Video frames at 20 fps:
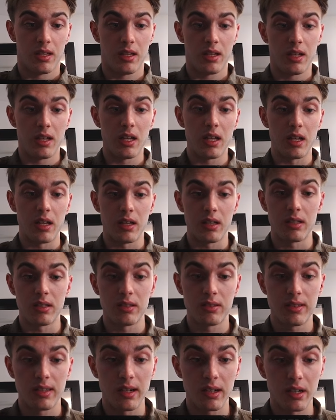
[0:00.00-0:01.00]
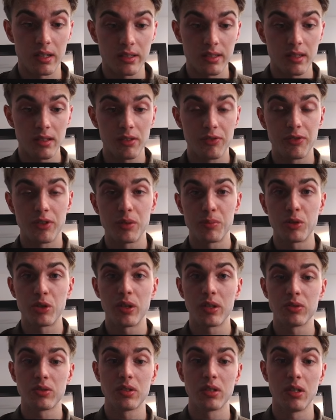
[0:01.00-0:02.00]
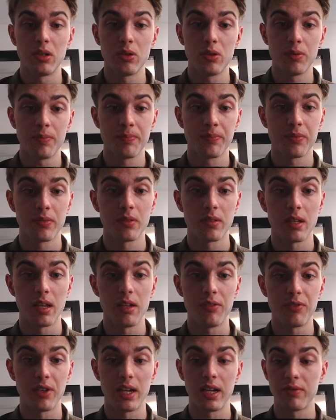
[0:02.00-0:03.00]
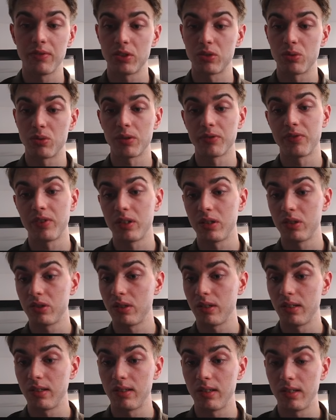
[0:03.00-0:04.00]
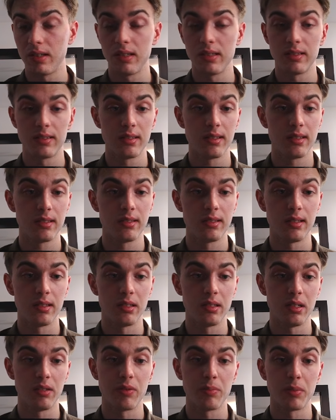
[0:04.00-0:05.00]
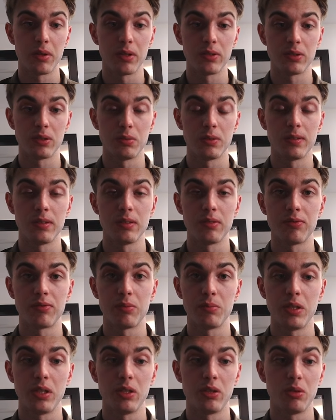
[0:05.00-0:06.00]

there are still 4 more rounds to go. If I have a strong finish, it is still even possible for me to